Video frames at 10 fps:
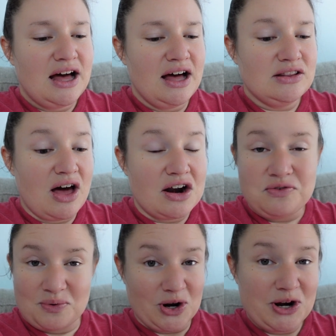a lot
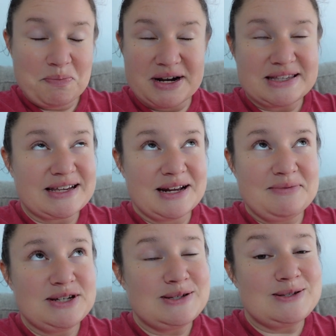of work, but it's going to
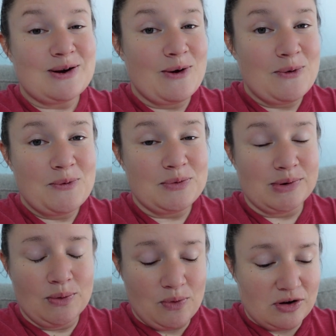be so
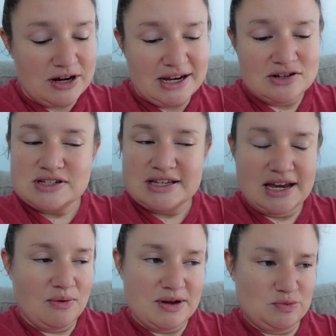rewarding, just like
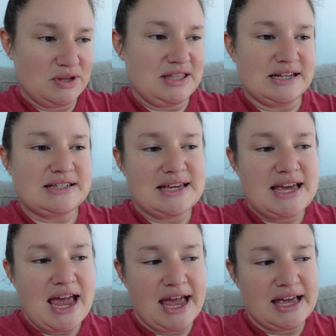it was with
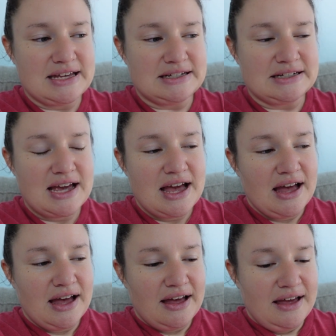Dixie. And
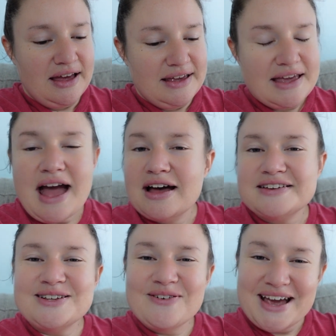yeah,
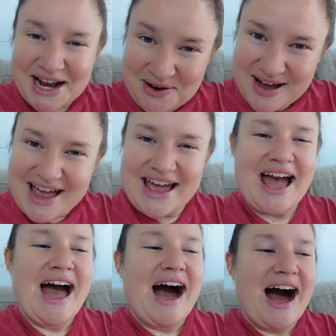so anyway,
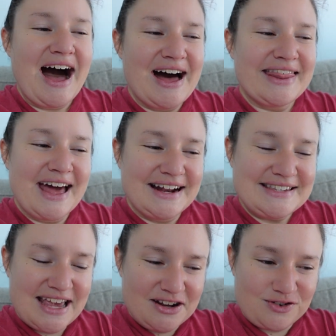uh, that is
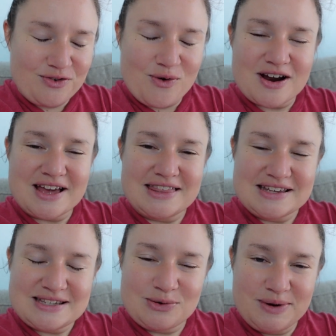it for
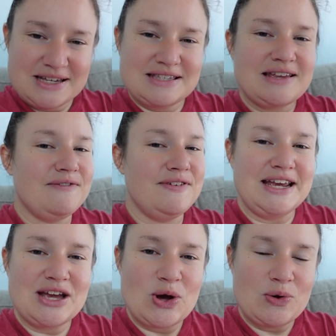this week's
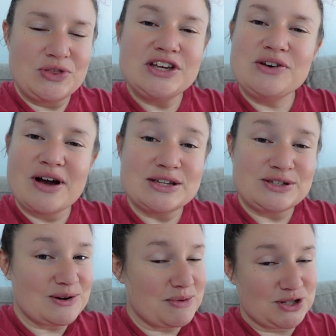video. Thank you guys
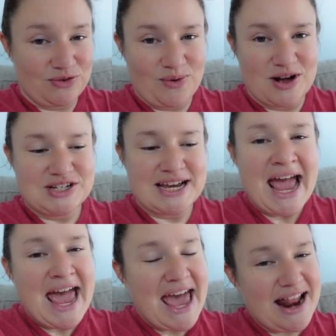so much for watching,
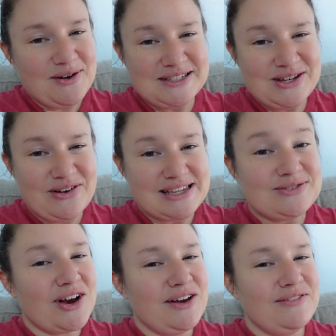and I will see you guys
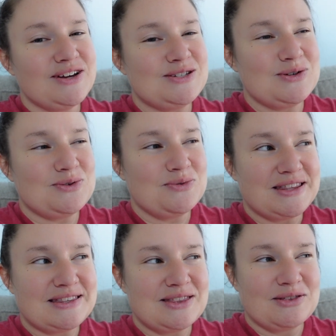very, very soon
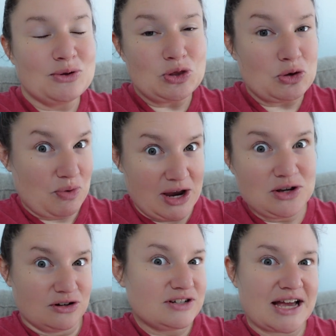with the
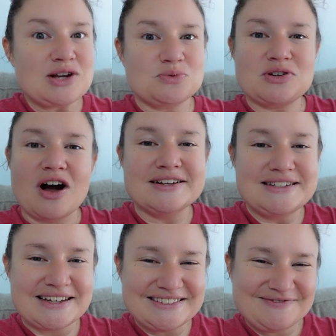regular scheduled
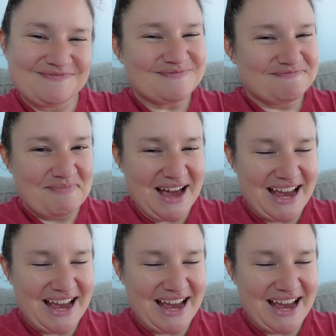content. Bye,